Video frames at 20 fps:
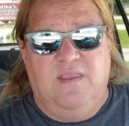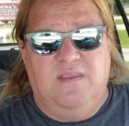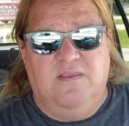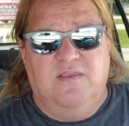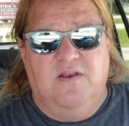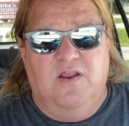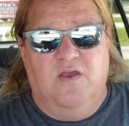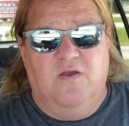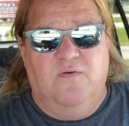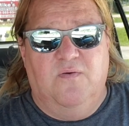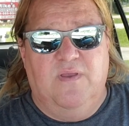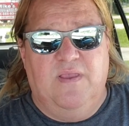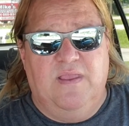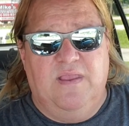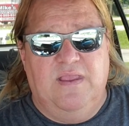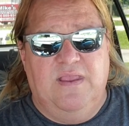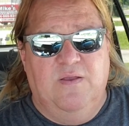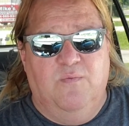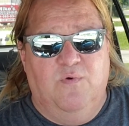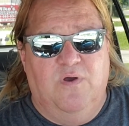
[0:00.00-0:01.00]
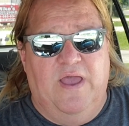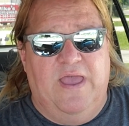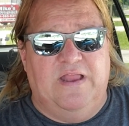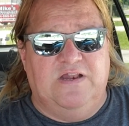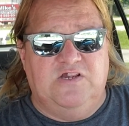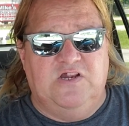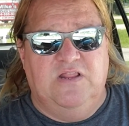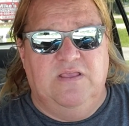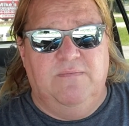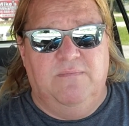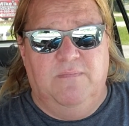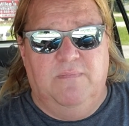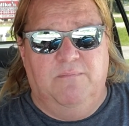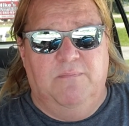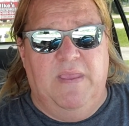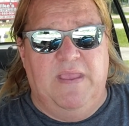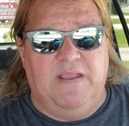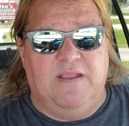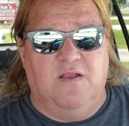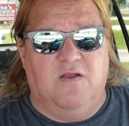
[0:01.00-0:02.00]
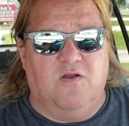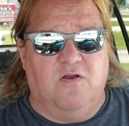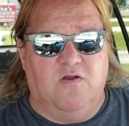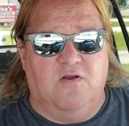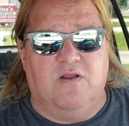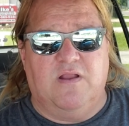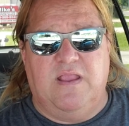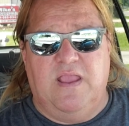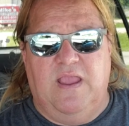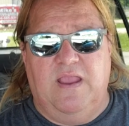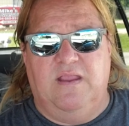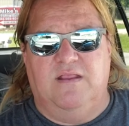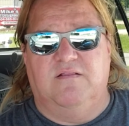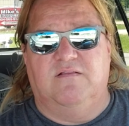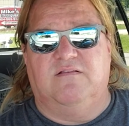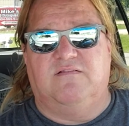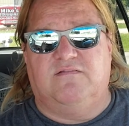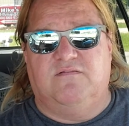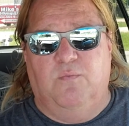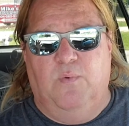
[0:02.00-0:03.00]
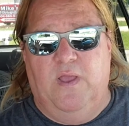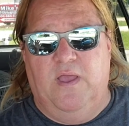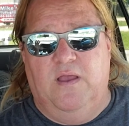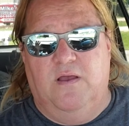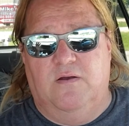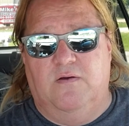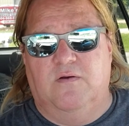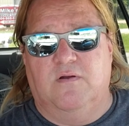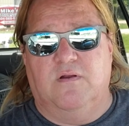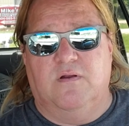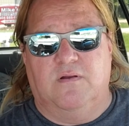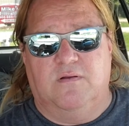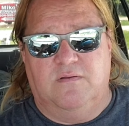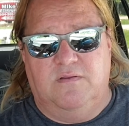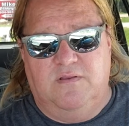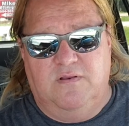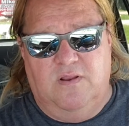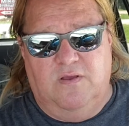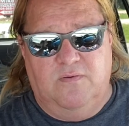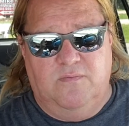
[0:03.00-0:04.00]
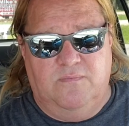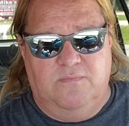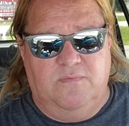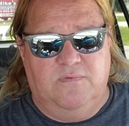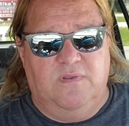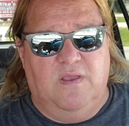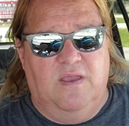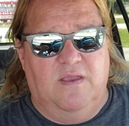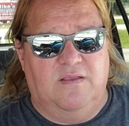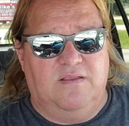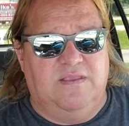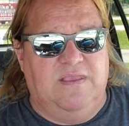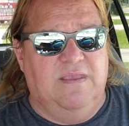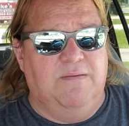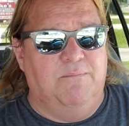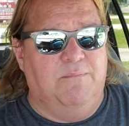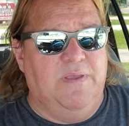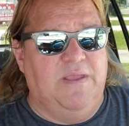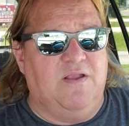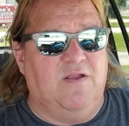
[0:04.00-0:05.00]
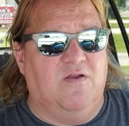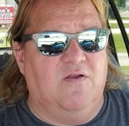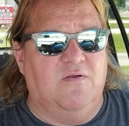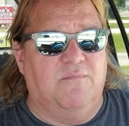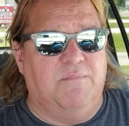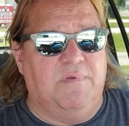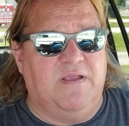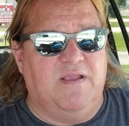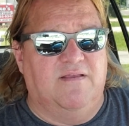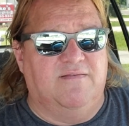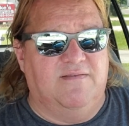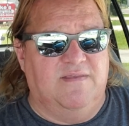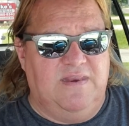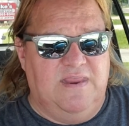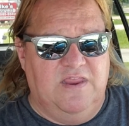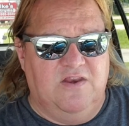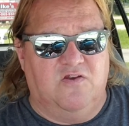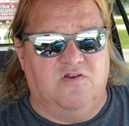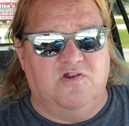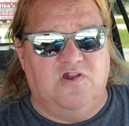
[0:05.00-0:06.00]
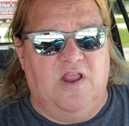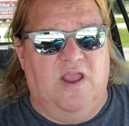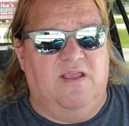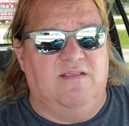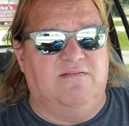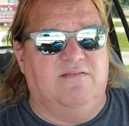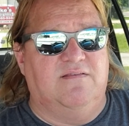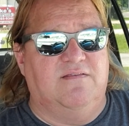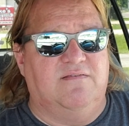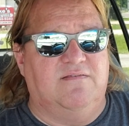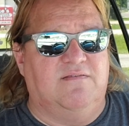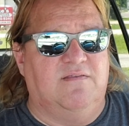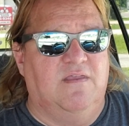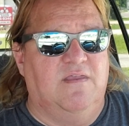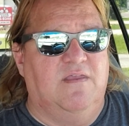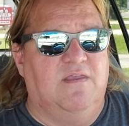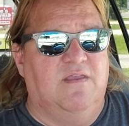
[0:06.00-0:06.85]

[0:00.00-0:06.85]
you know, it will actually make a hurricane swell or you know uh, get bigger because it energizes